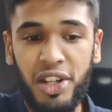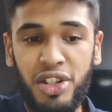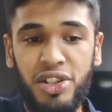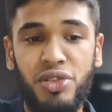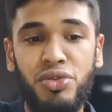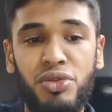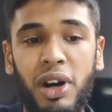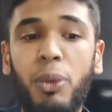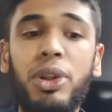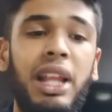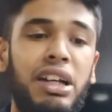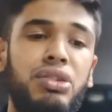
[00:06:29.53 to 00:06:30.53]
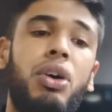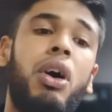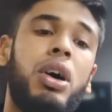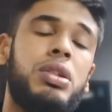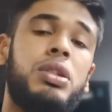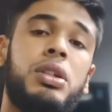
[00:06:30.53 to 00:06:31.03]
So I would like to
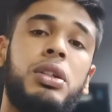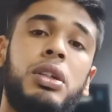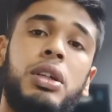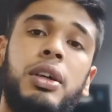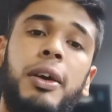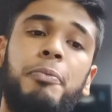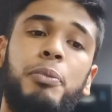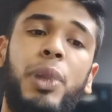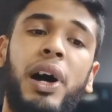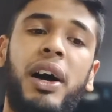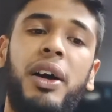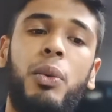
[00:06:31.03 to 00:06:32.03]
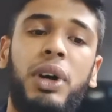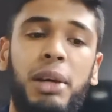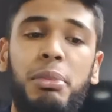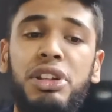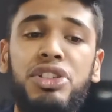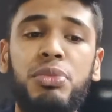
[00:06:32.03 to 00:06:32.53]
ask, by what I
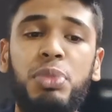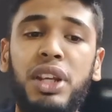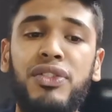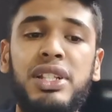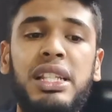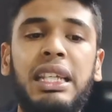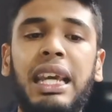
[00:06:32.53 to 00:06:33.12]
mentioned previously,